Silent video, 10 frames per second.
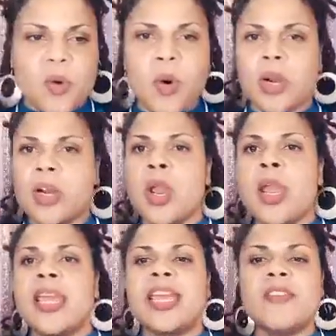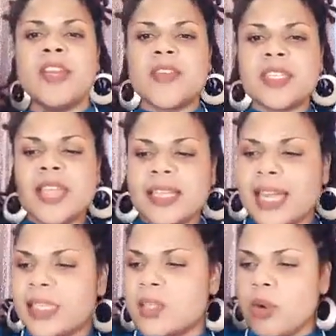or even if it's not
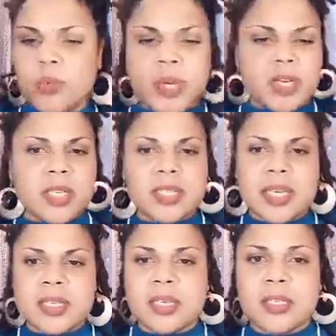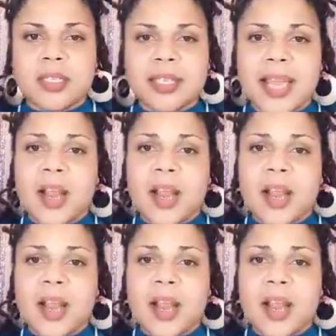like, so career success could look like,